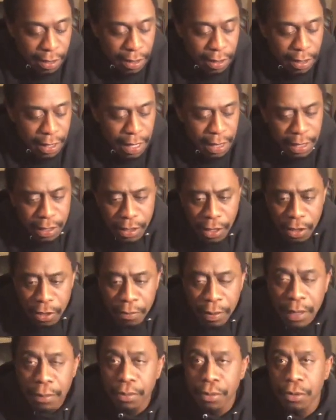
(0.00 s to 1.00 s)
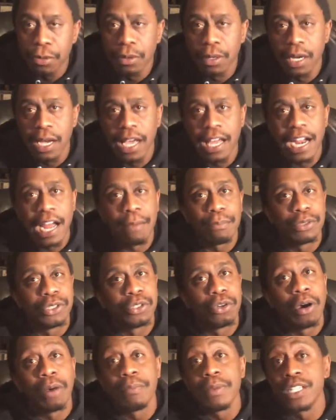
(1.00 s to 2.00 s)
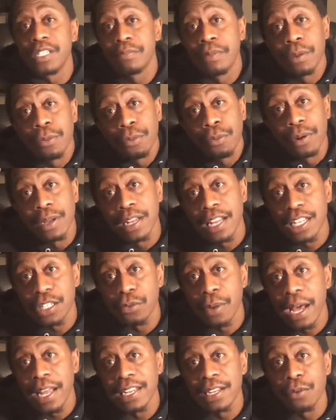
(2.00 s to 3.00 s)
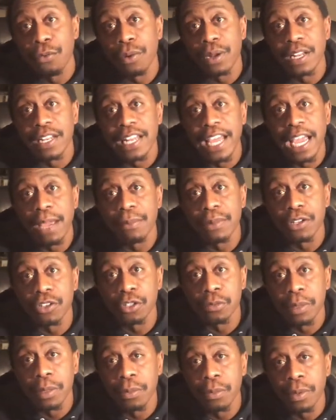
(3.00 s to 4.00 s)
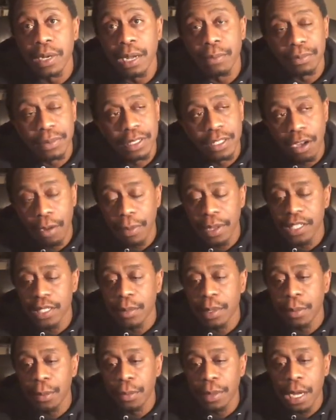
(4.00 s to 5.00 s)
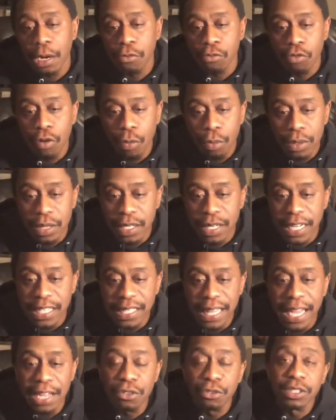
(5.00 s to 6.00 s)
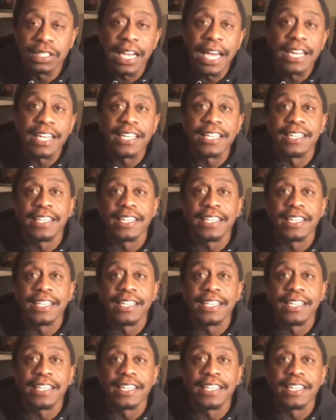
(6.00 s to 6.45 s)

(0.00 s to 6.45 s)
And there's other people, and I'm sure I'm missing people, and that's why I didn't want to name those people, but I'm talking about some of the people I grew up with, Nathaniel Shannon.